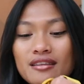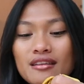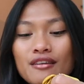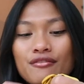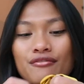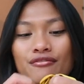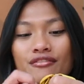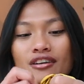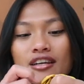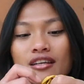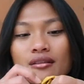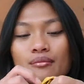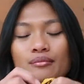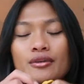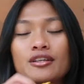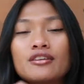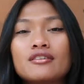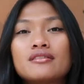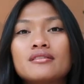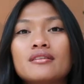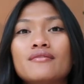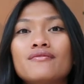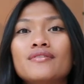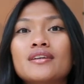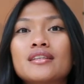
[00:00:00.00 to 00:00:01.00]
different.
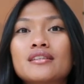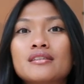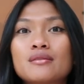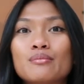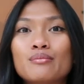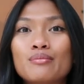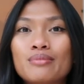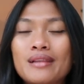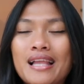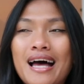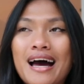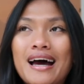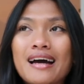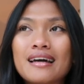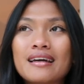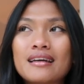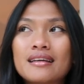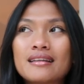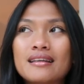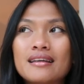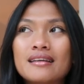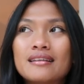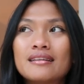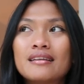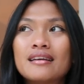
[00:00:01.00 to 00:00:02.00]
Because if it's black,
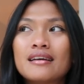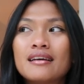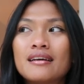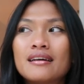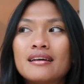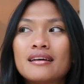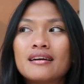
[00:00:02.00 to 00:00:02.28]
then